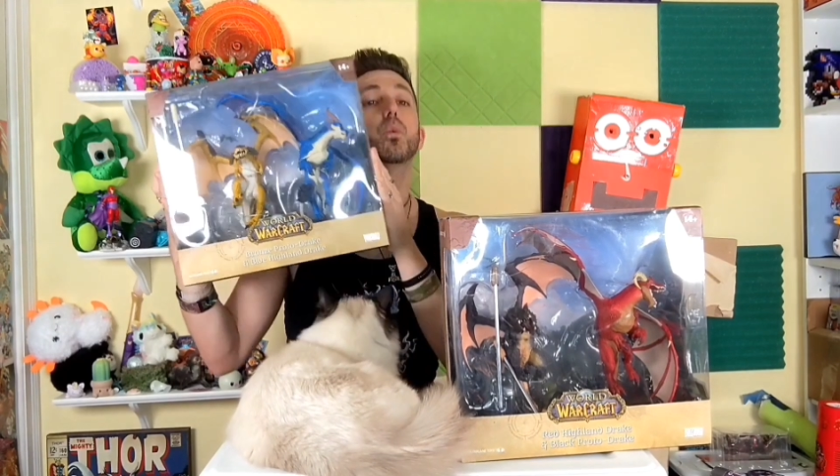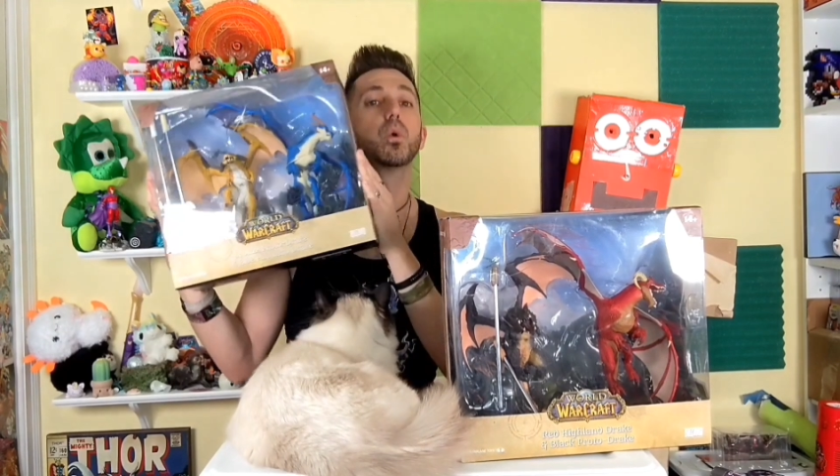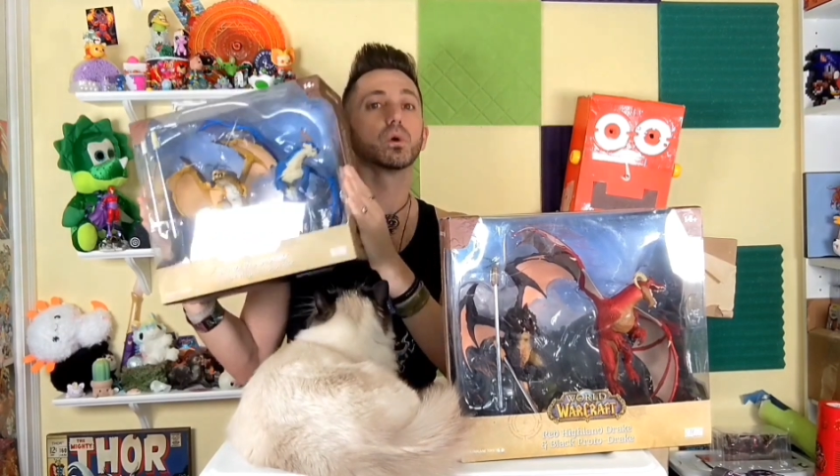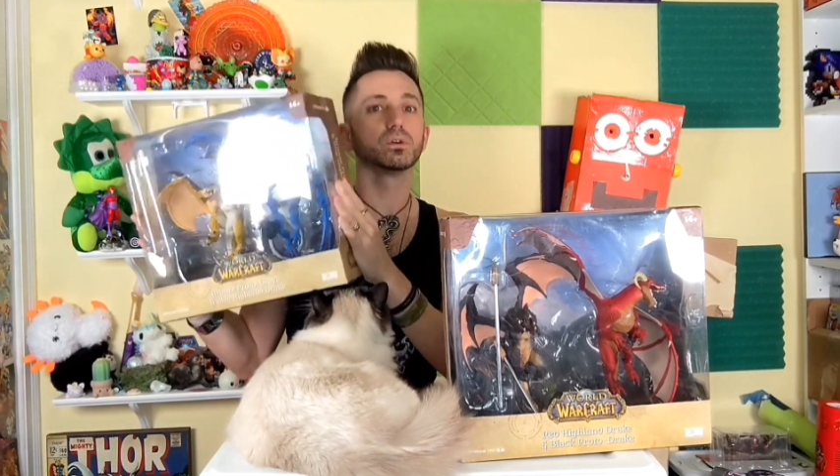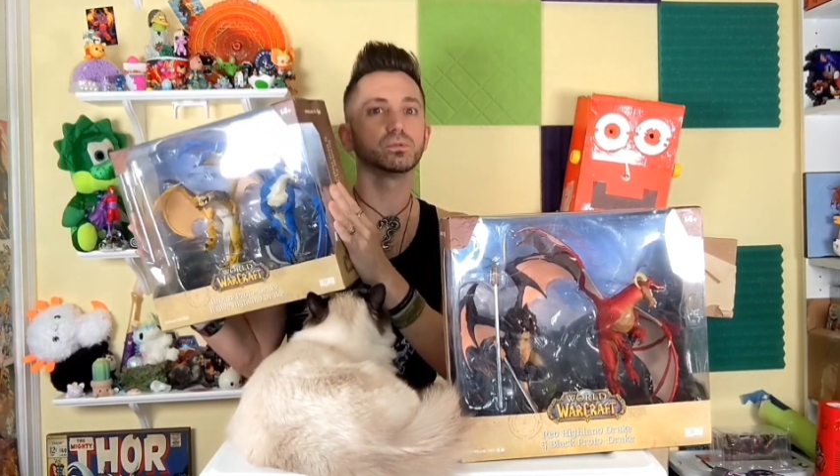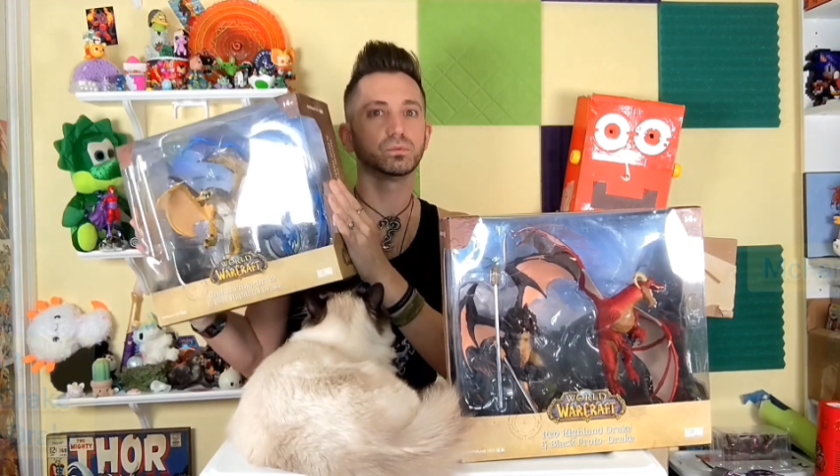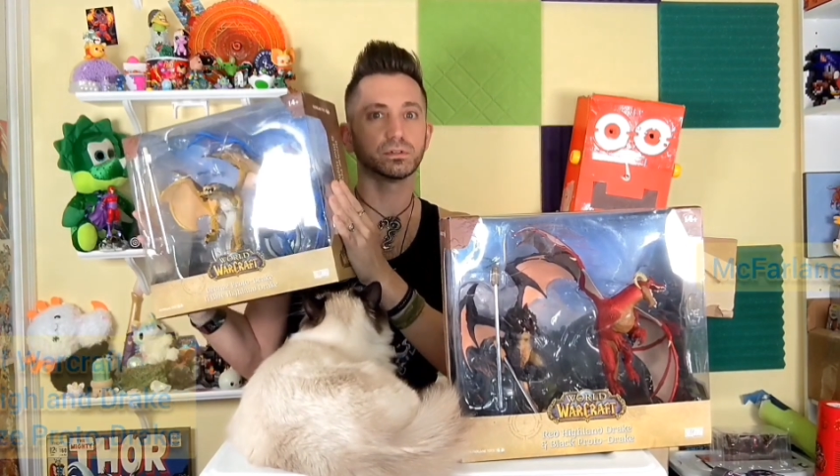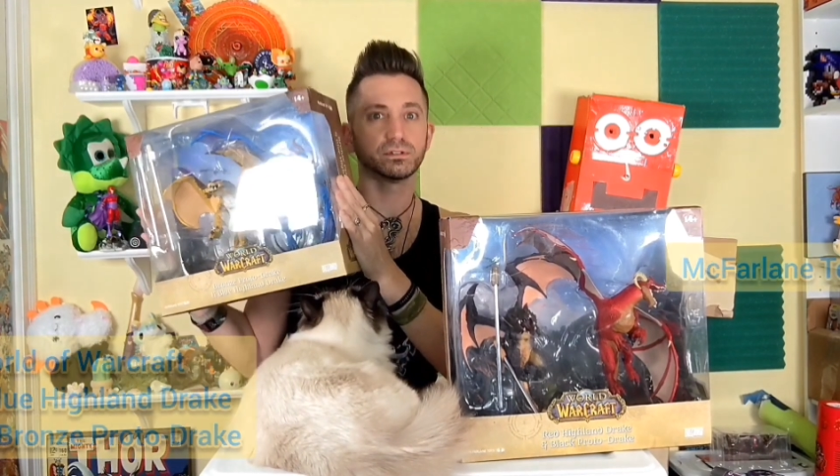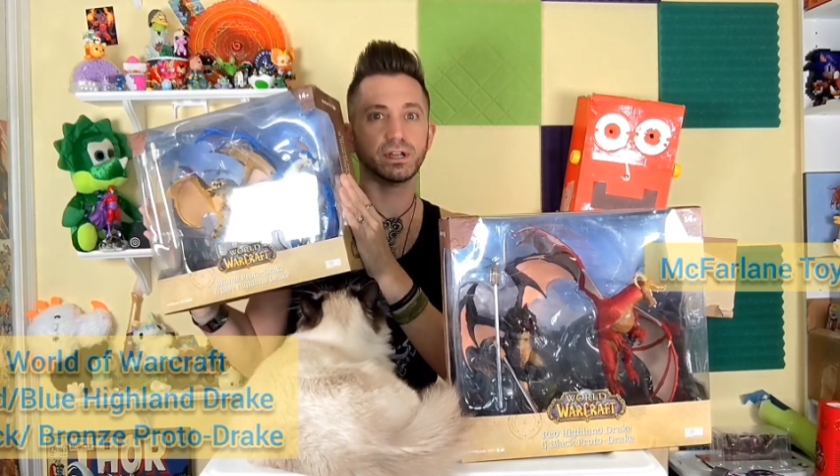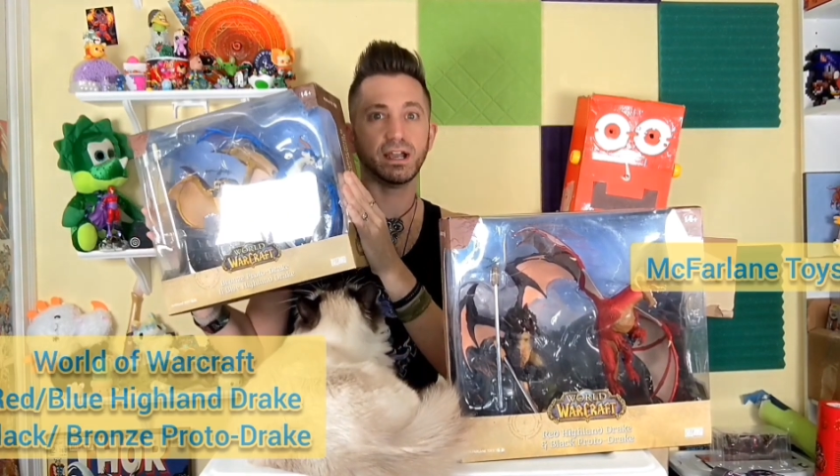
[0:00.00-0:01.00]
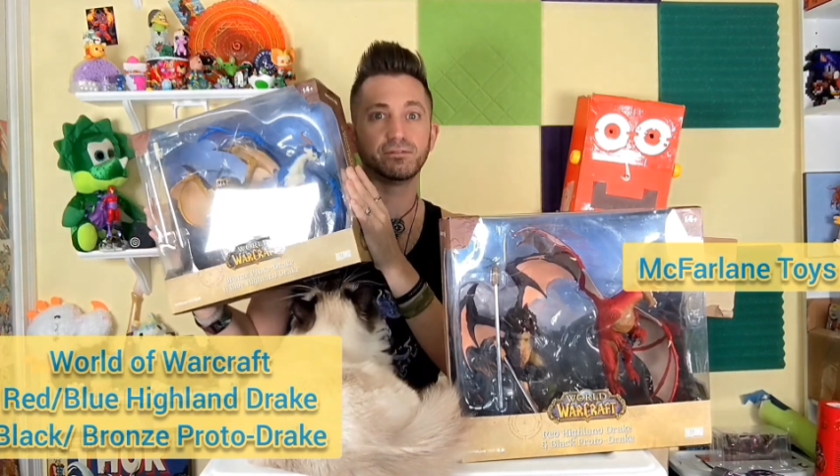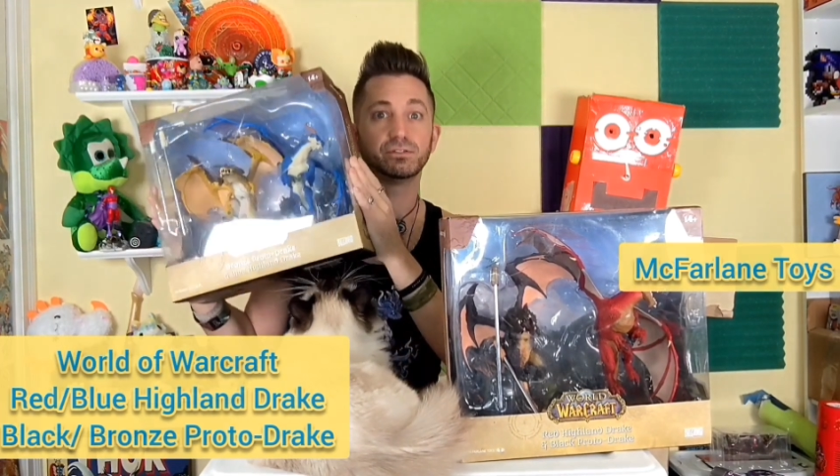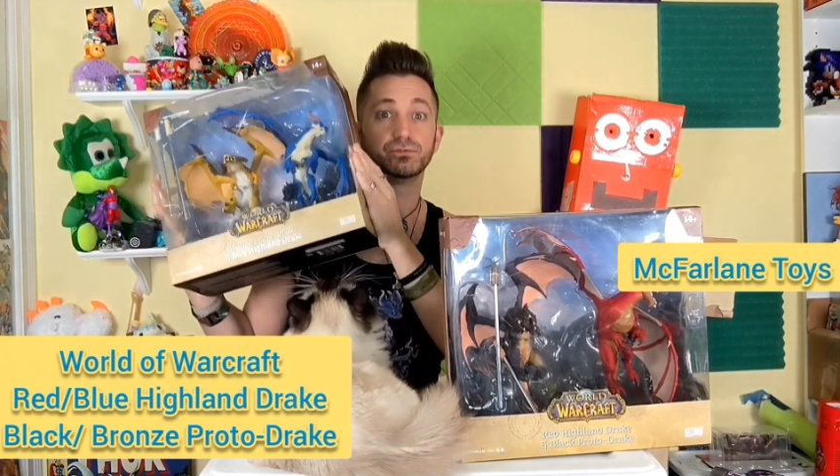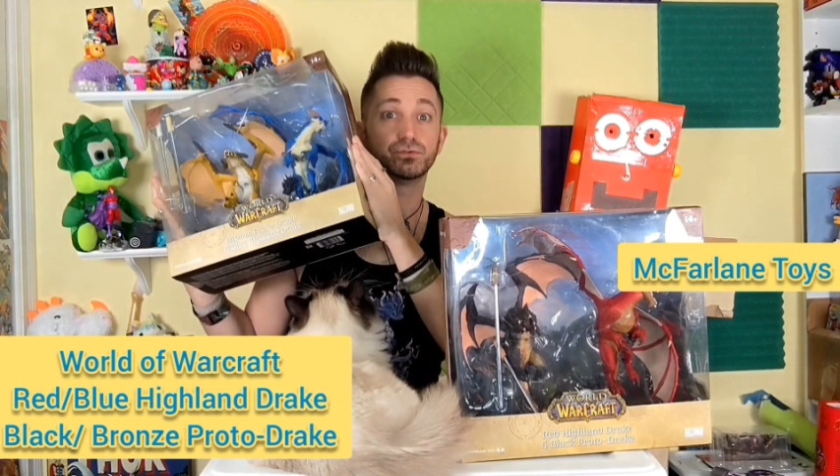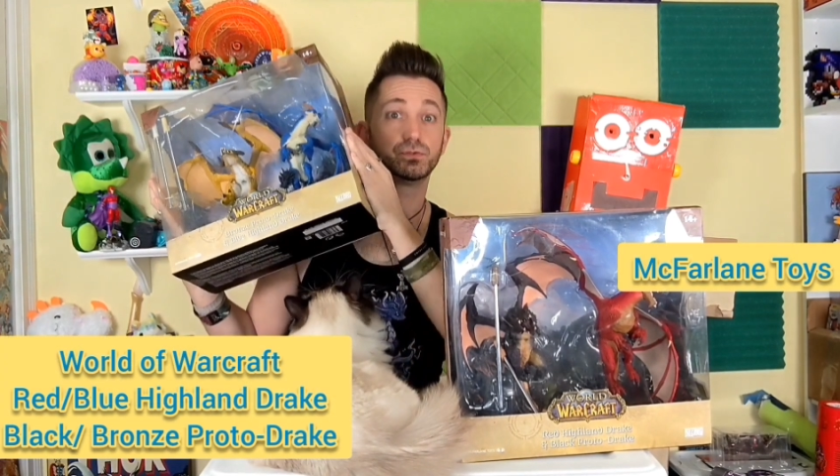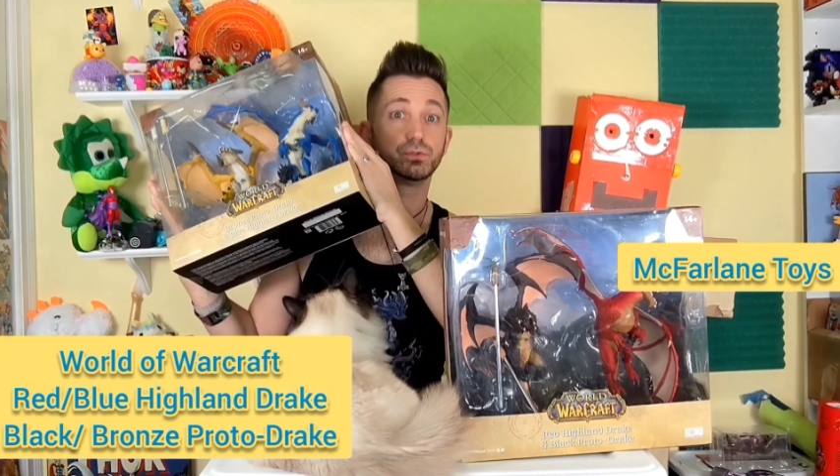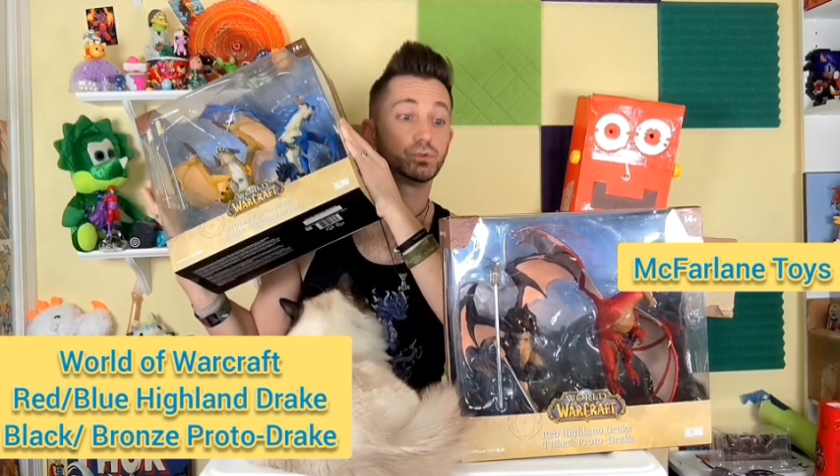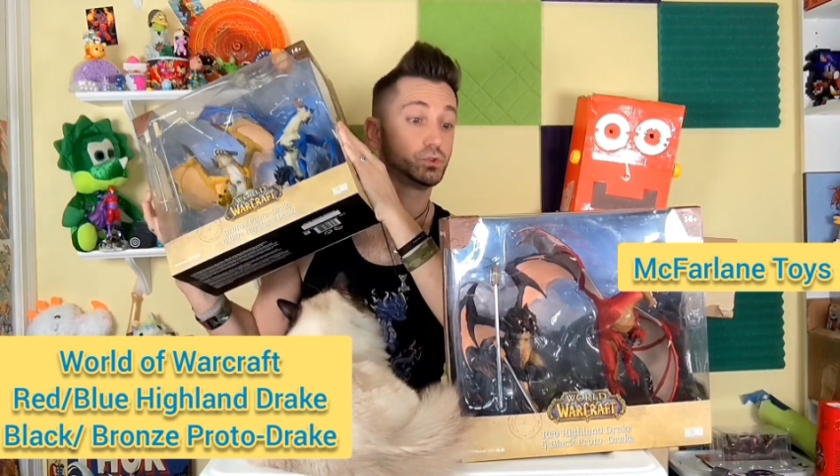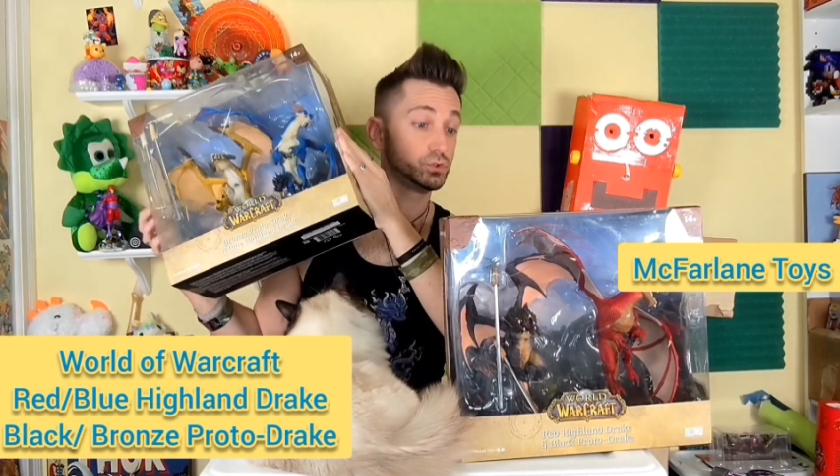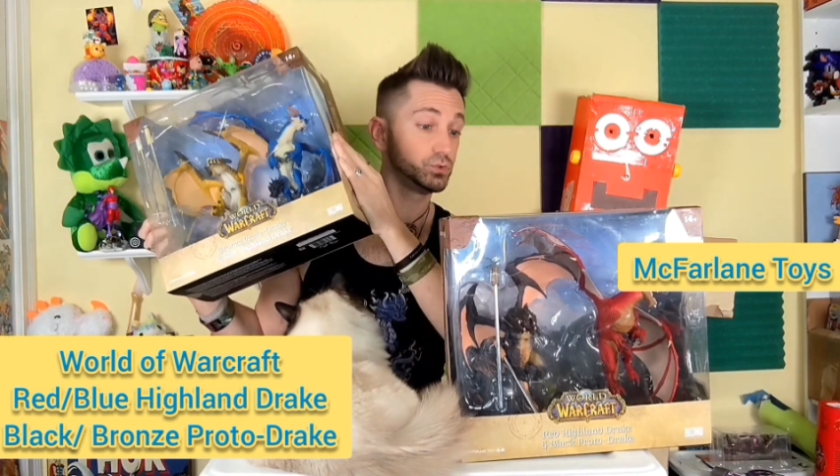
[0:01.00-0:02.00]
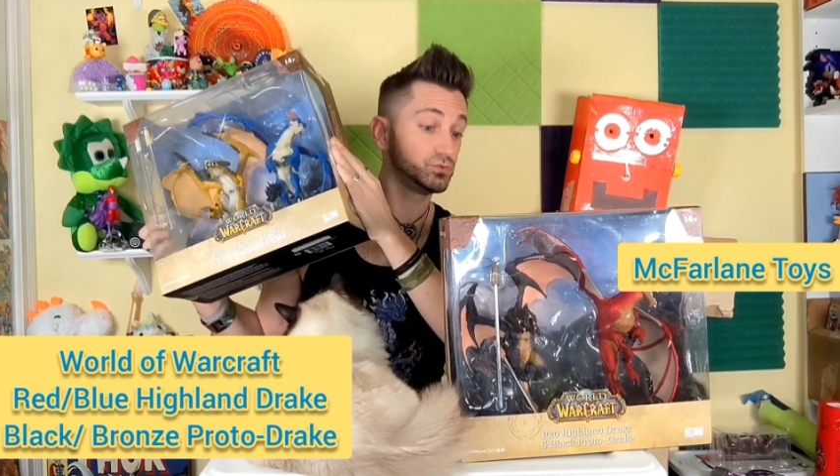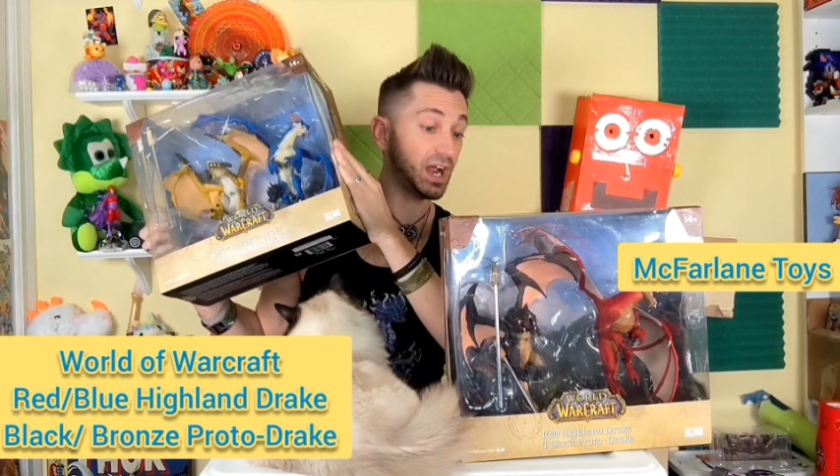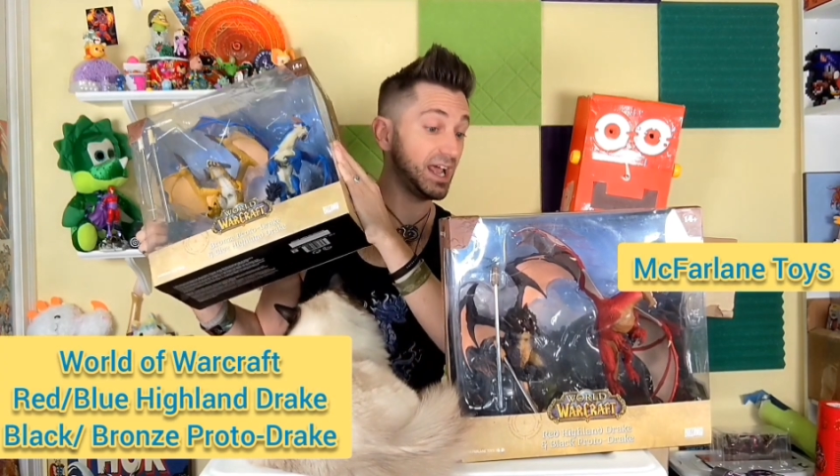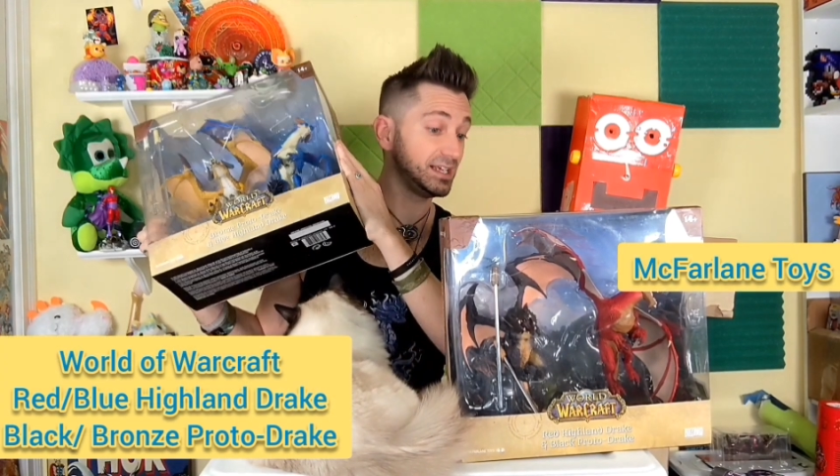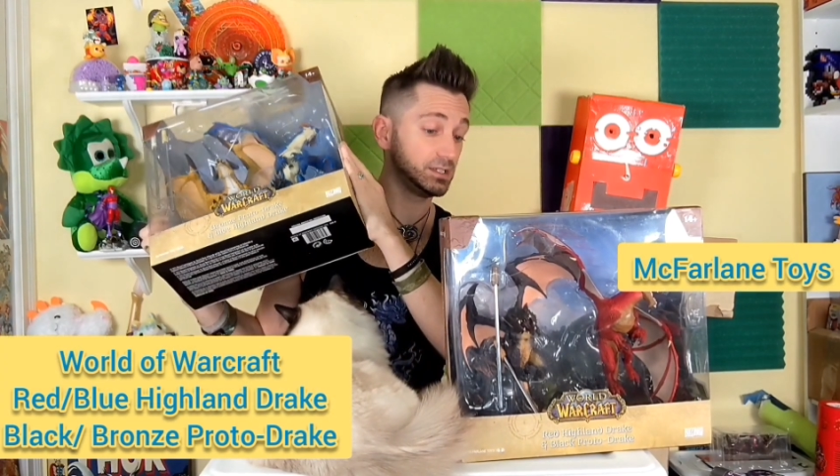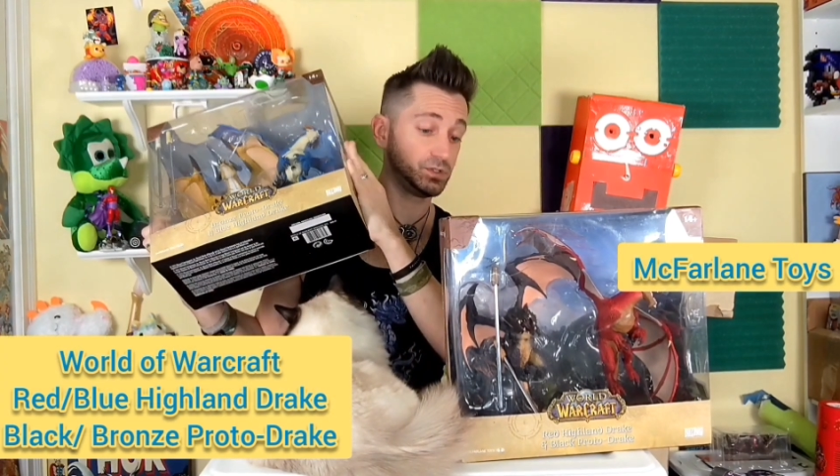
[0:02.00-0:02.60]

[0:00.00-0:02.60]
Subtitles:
World of Warcraft Dragon